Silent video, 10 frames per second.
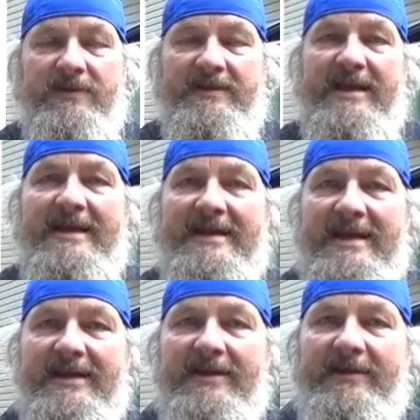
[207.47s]
that they
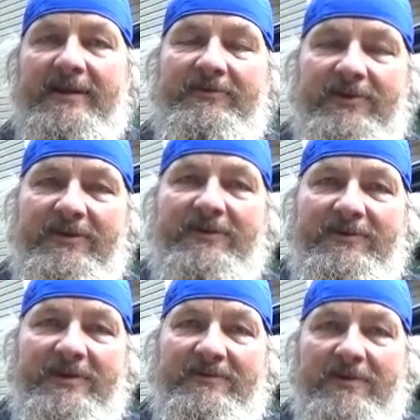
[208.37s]
needed and giving
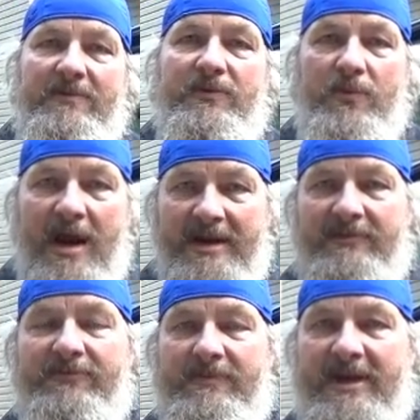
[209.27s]
them the right
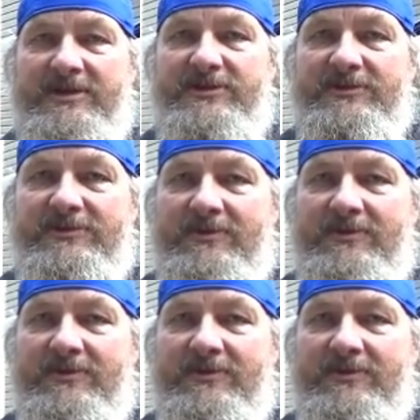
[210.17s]
information,